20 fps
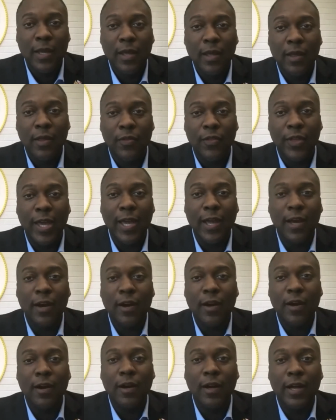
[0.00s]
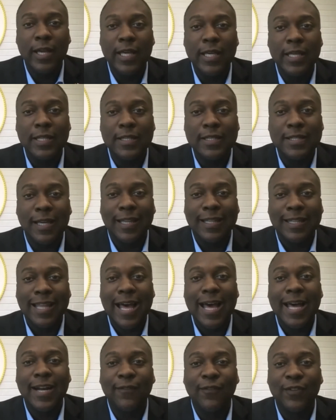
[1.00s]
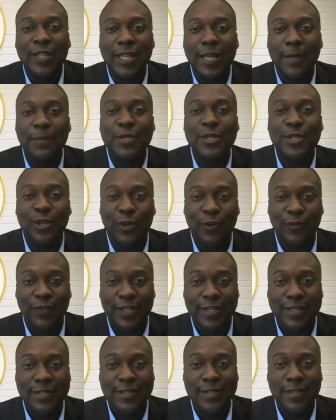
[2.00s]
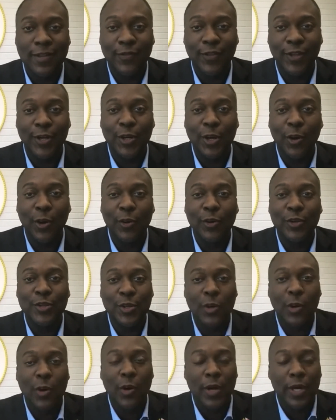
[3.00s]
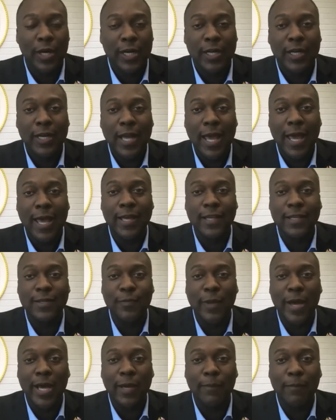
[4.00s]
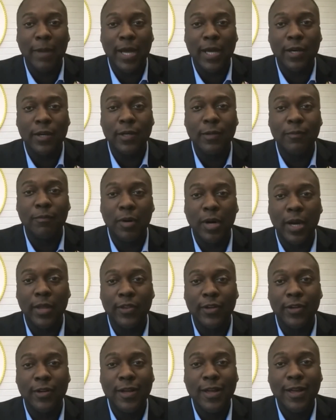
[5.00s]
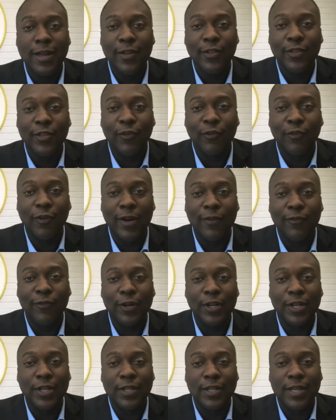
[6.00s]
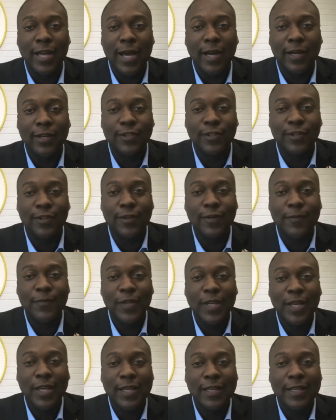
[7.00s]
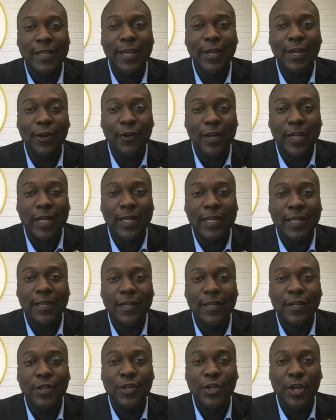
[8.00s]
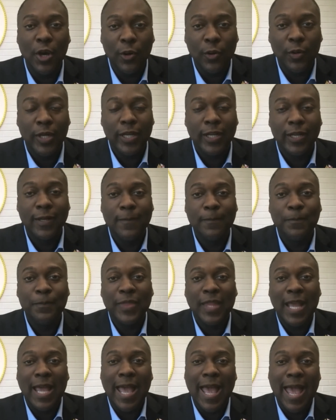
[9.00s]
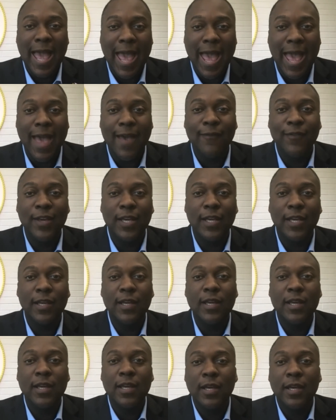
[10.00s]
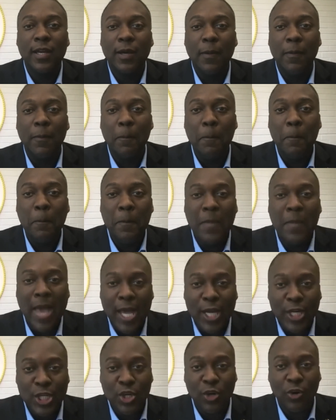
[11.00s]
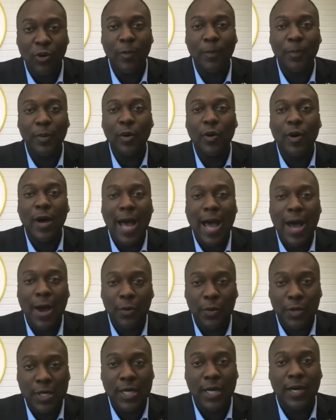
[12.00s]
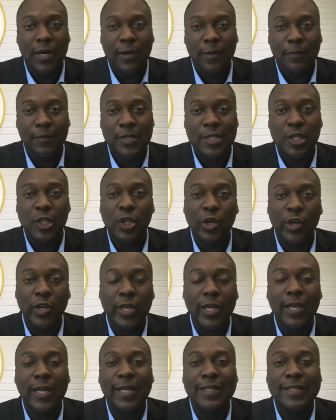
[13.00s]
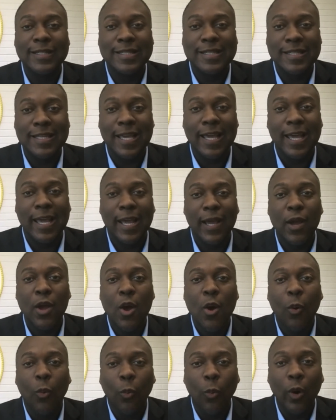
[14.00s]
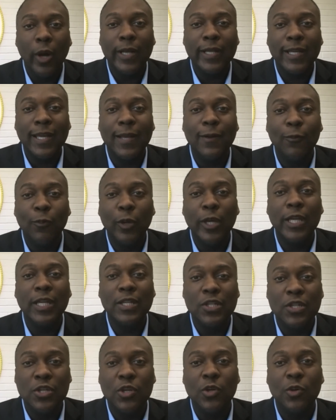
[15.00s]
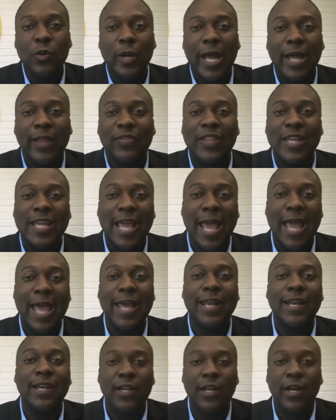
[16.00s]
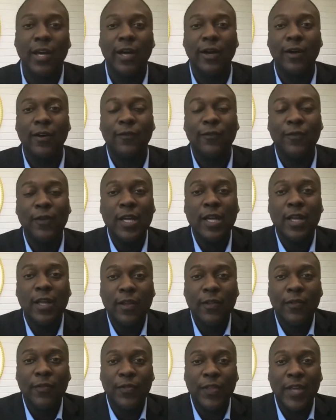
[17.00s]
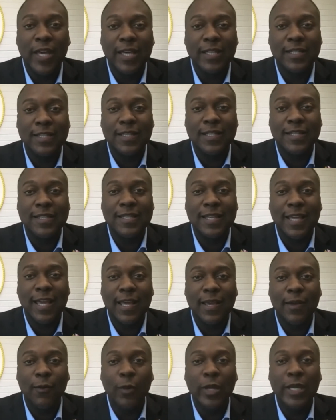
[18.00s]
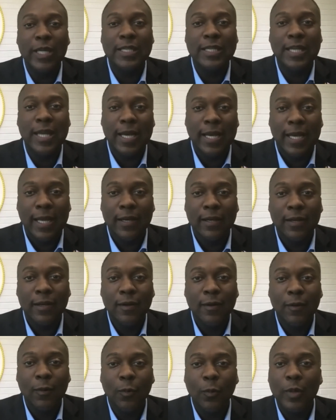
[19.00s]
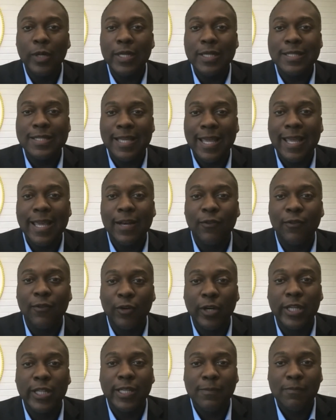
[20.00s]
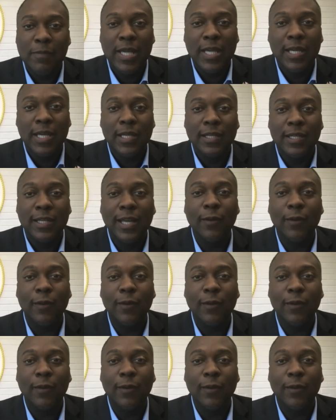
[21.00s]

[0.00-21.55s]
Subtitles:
There is a lot of lip service that goes on. And as my good brother, the Reverend Dr. Yeary noted, having measurable outcomes, looking and saying, what can we do at the end of things and say, we did it? What does it really mean?